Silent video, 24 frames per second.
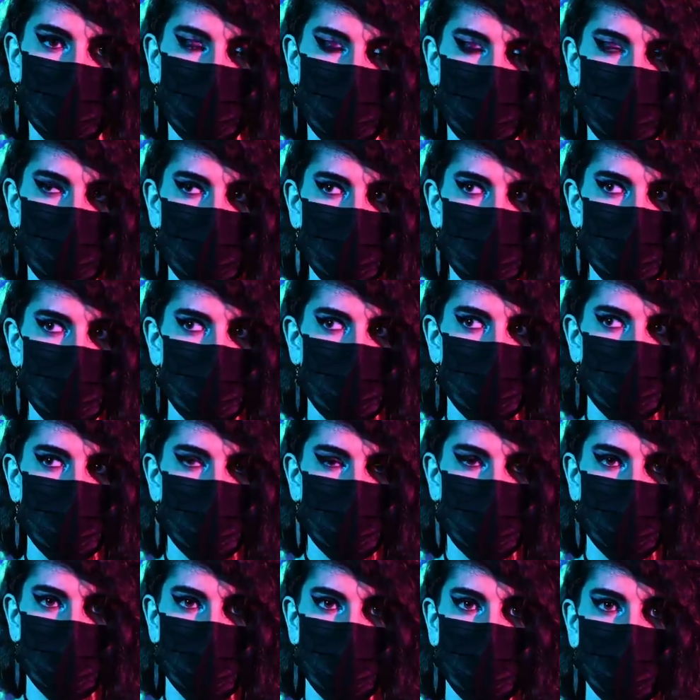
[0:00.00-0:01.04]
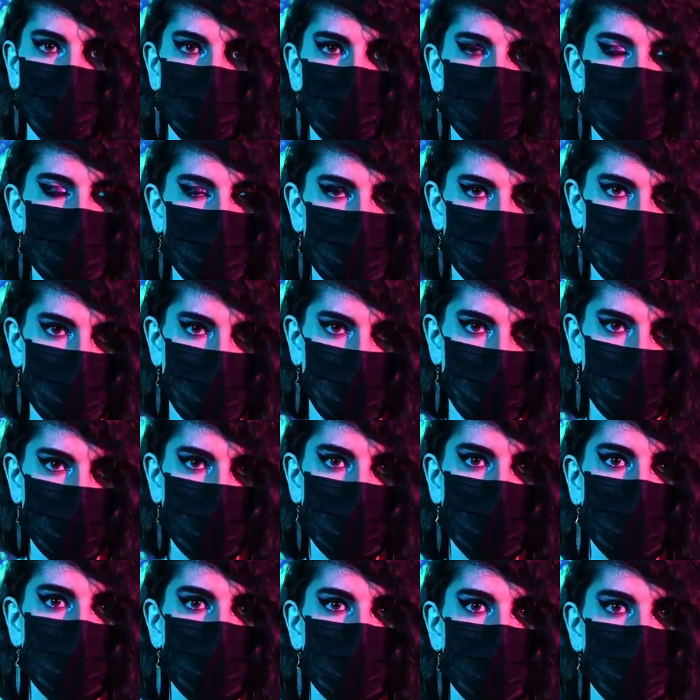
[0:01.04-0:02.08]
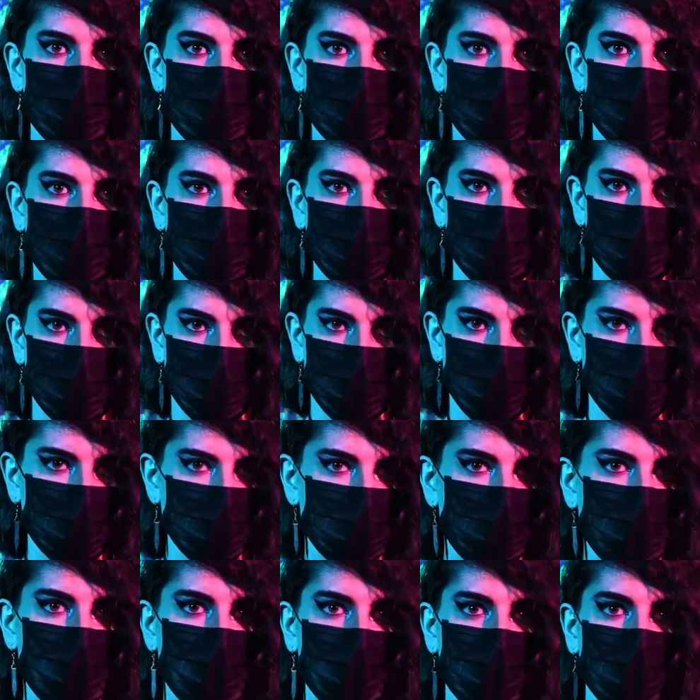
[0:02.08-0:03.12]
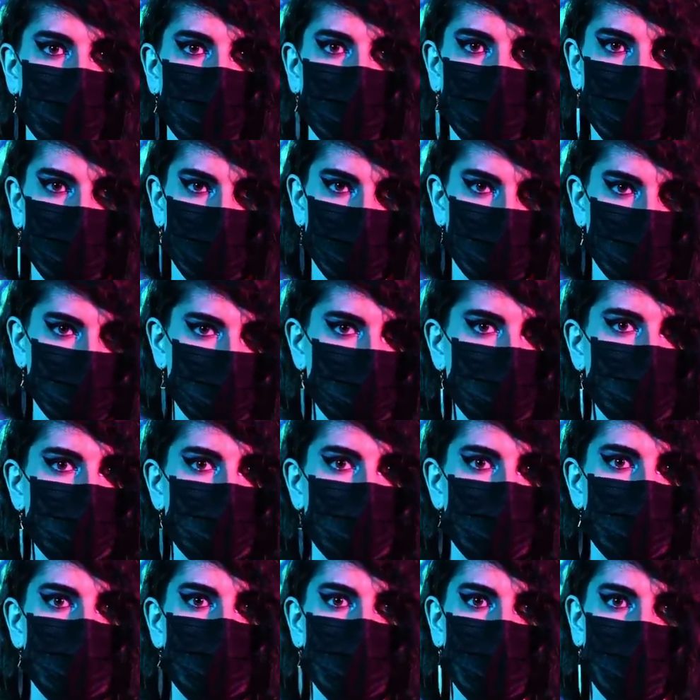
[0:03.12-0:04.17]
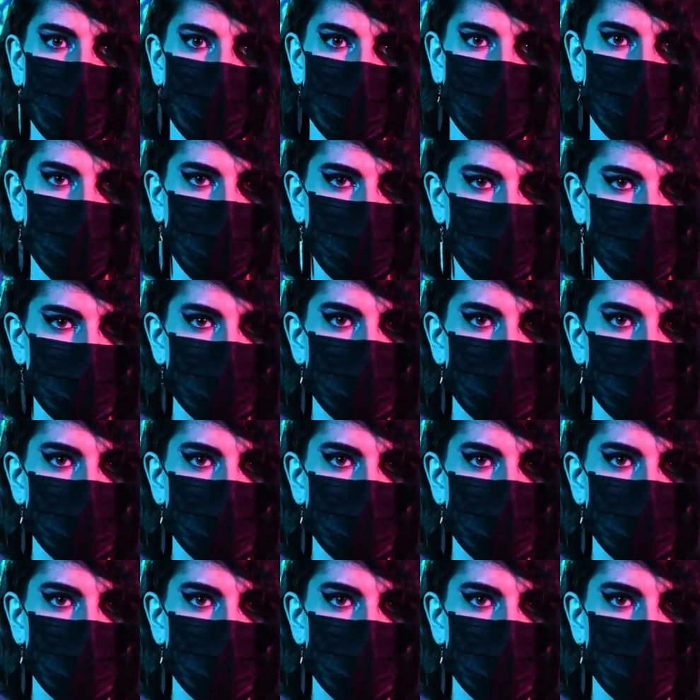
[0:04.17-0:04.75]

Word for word: This is going to be unique to every individual and their body and their needs and how they